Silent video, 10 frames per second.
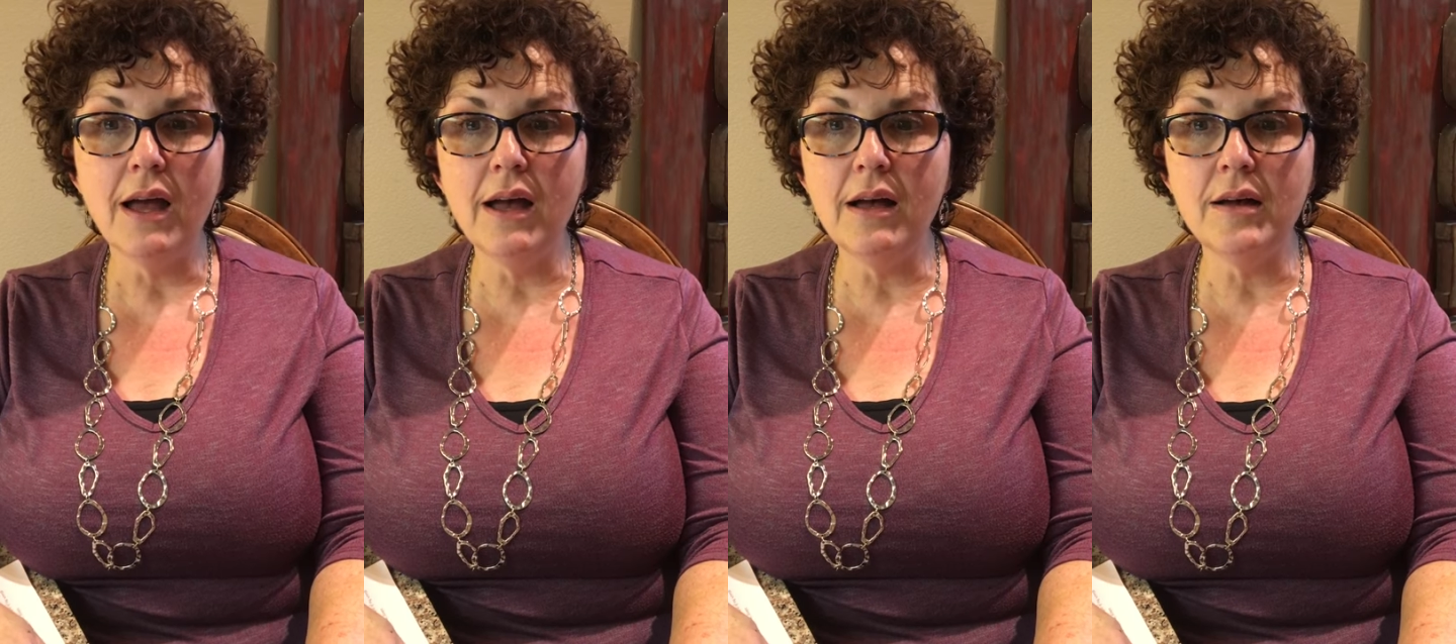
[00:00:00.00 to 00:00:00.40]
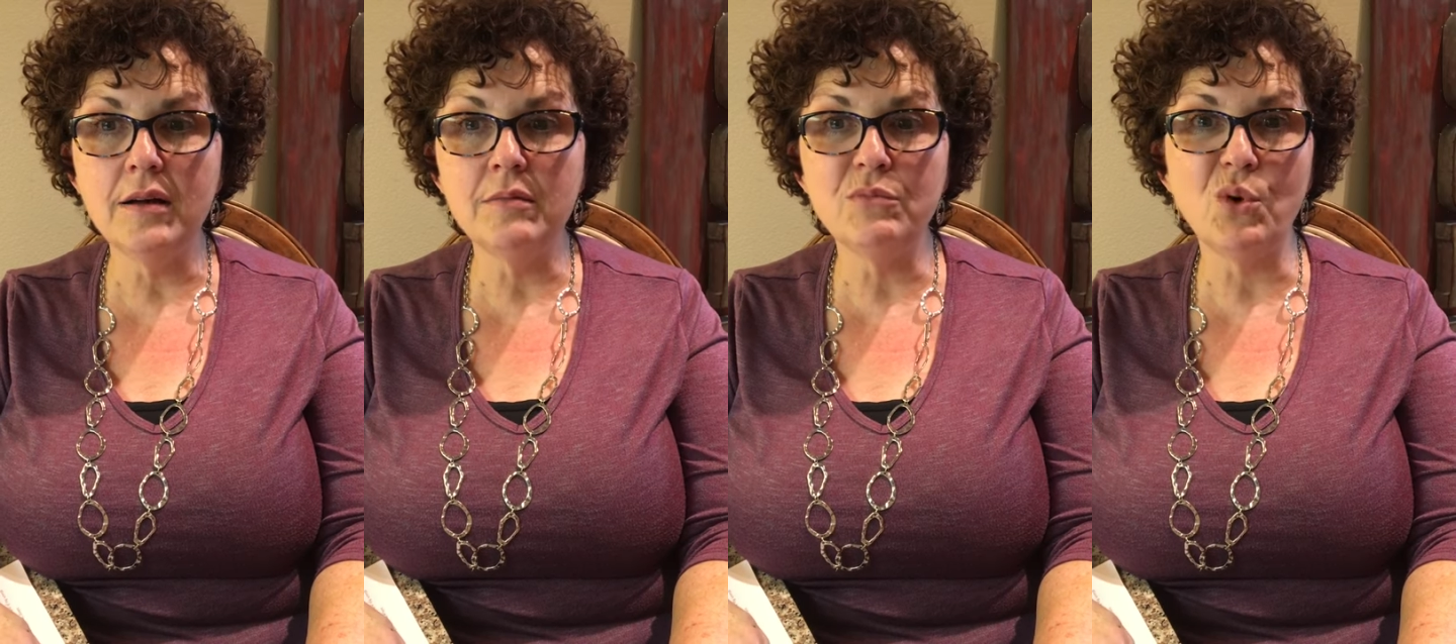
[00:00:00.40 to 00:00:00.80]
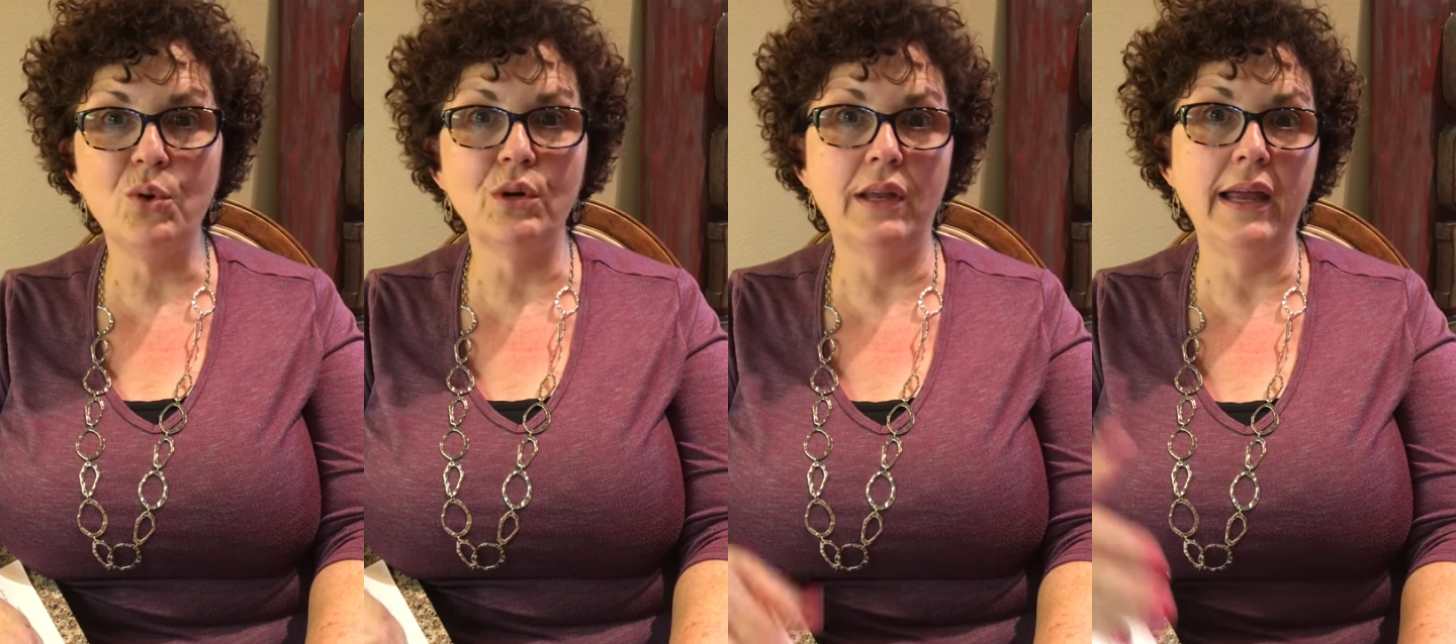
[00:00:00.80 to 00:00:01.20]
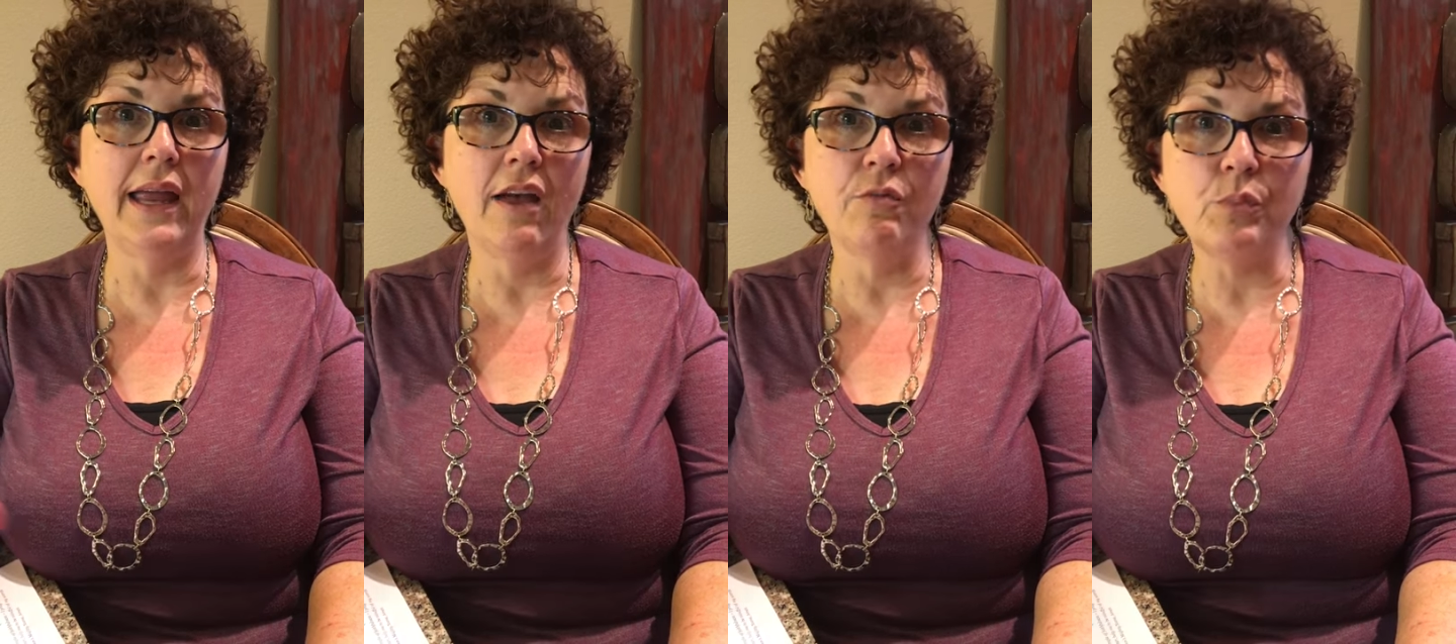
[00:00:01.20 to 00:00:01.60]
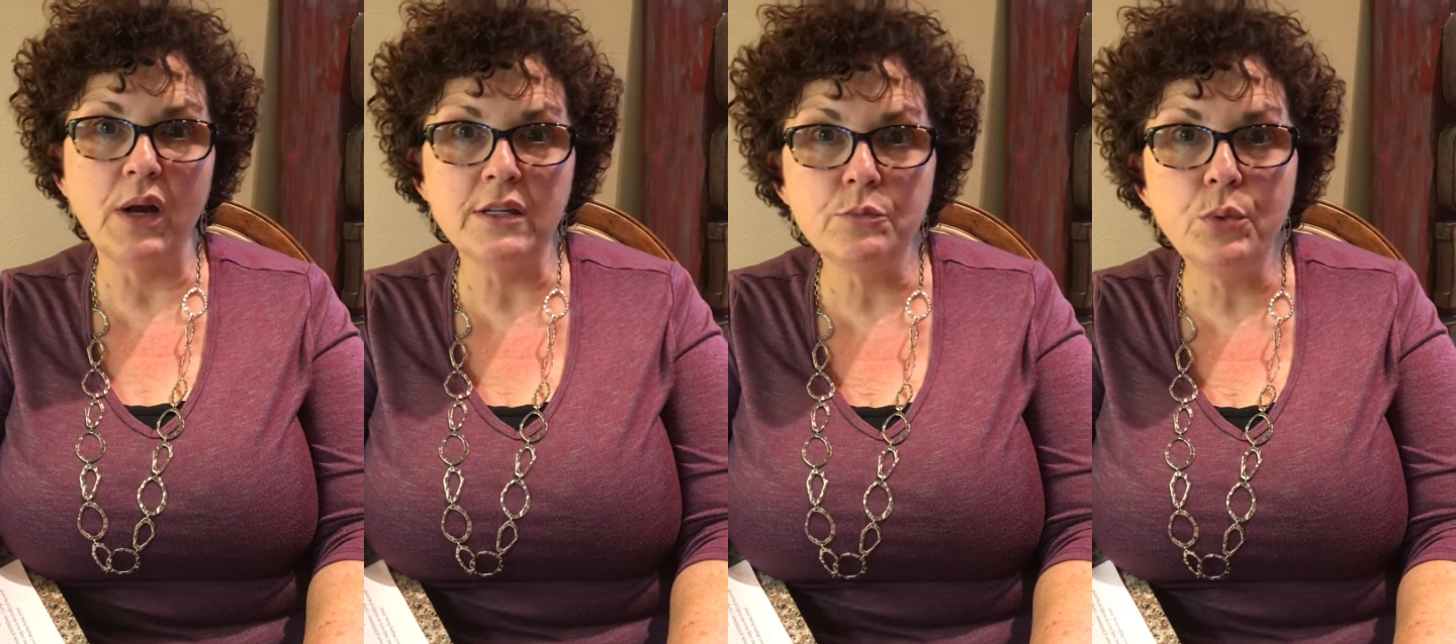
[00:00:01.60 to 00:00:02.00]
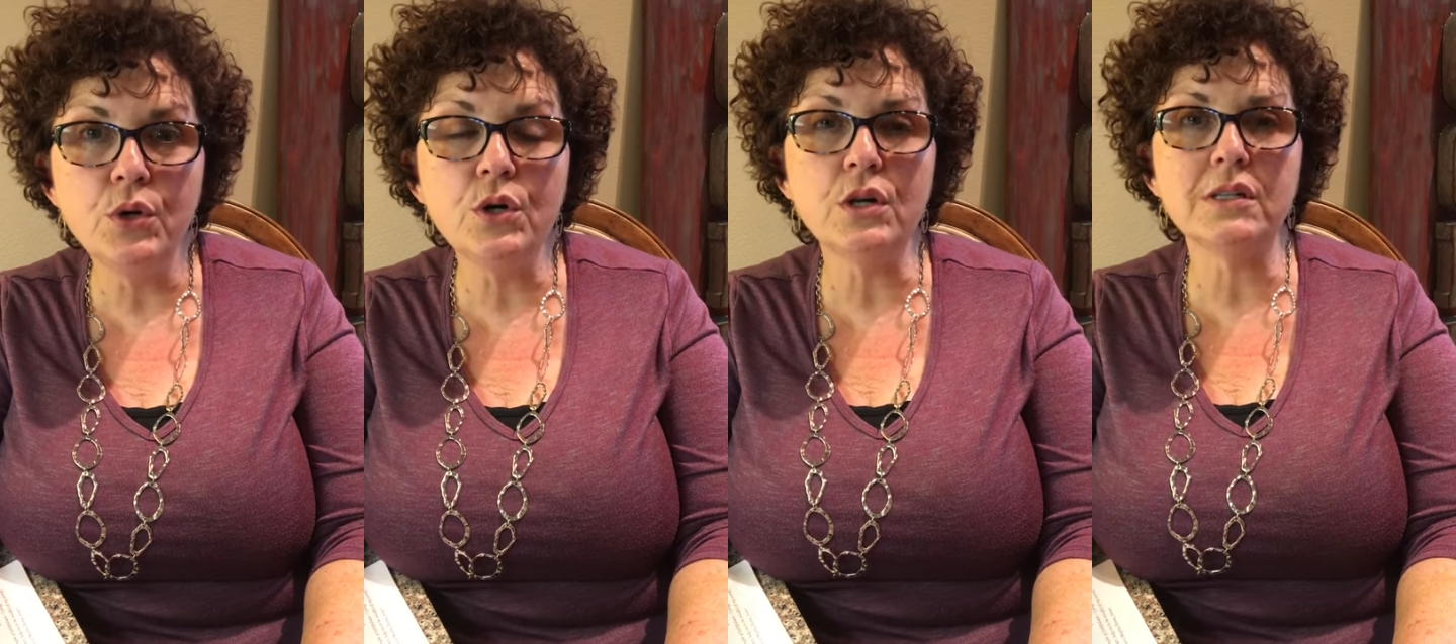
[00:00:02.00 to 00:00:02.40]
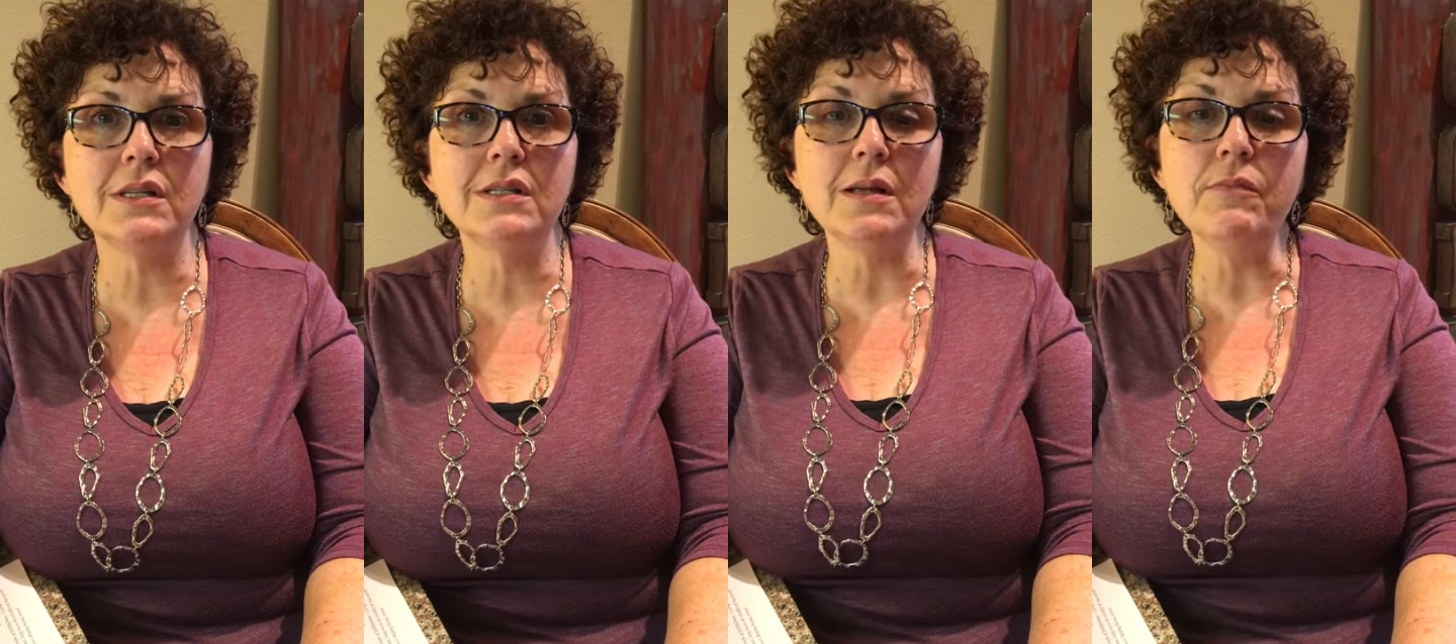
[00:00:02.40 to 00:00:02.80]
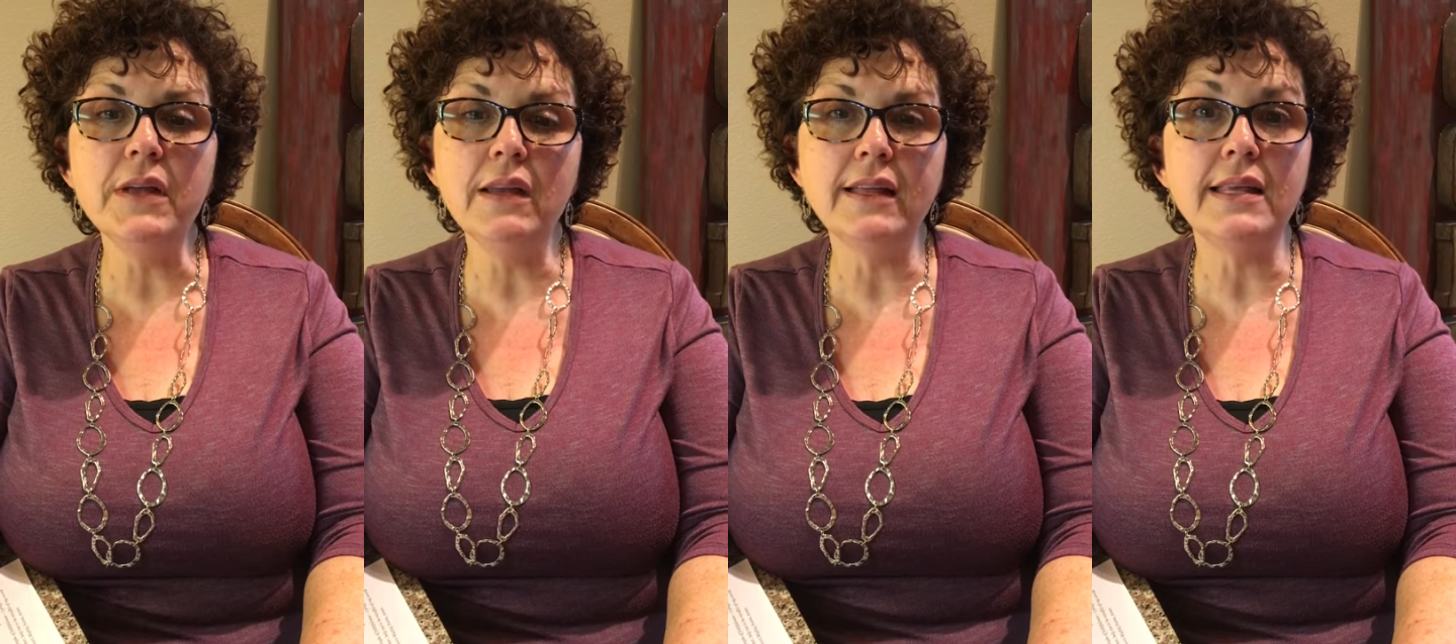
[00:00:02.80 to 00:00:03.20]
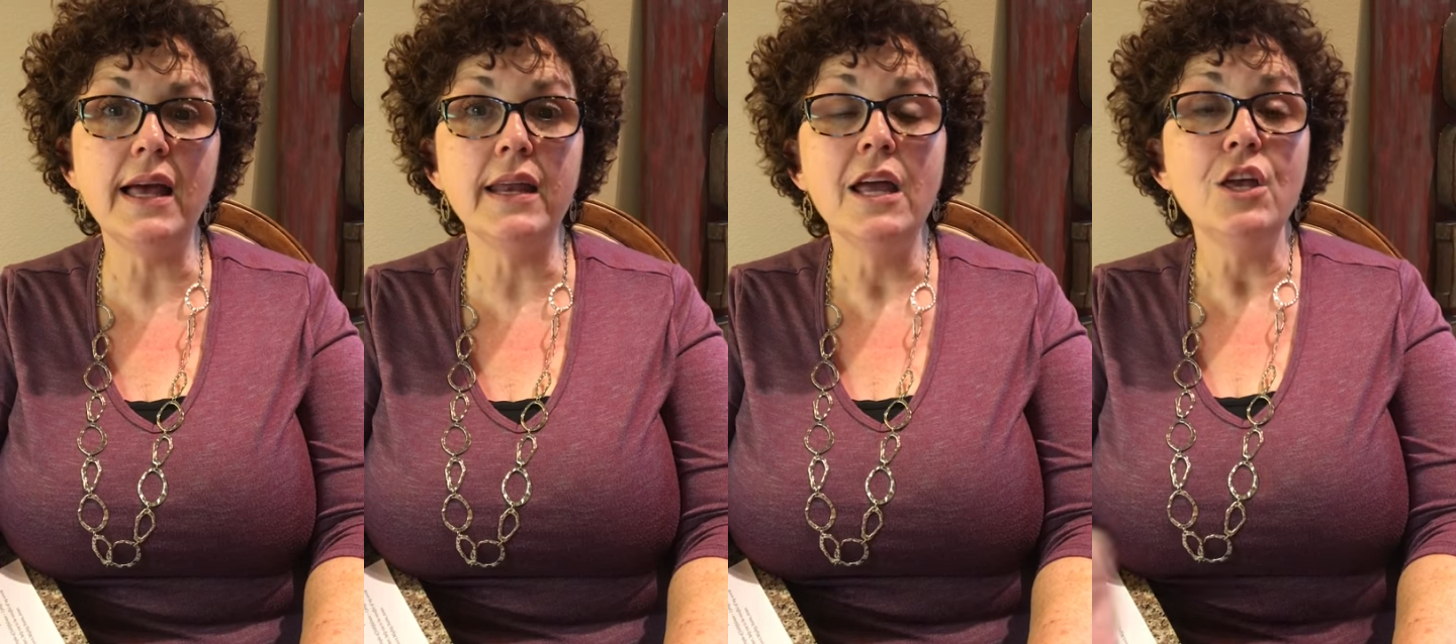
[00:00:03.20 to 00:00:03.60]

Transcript: um, or like half price books, something like that.